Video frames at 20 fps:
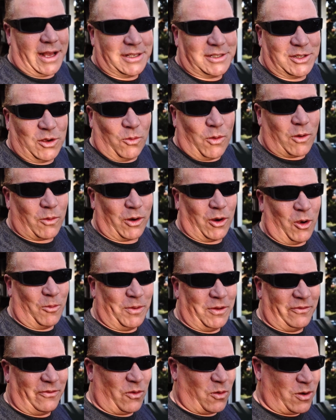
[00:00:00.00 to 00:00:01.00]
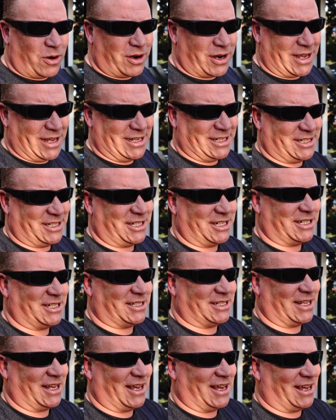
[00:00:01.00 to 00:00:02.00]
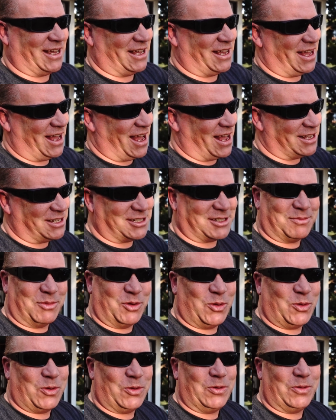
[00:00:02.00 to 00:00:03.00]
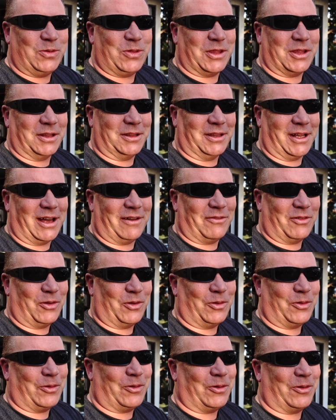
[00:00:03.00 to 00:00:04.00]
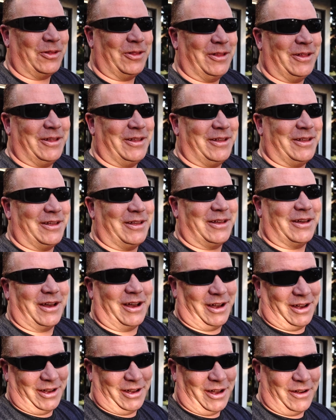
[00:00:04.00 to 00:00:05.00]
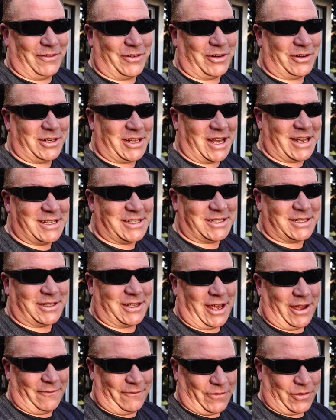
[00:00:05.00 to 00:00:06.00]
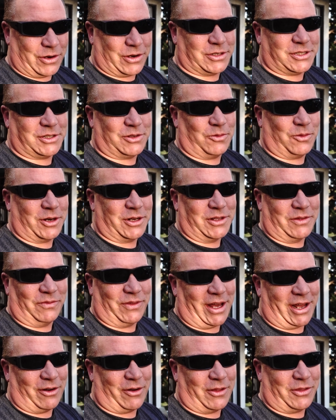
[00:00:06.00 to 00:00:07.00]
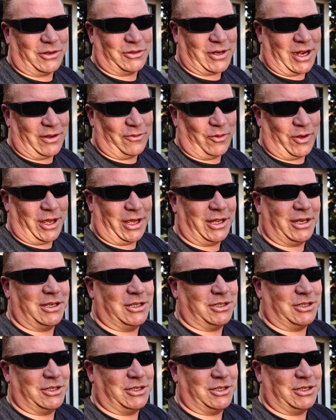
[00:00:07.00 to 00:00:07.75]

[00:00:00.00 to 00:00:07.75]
So what we're hoping for is just a smooth, level hover test at first. We're going to fly it around the driveway,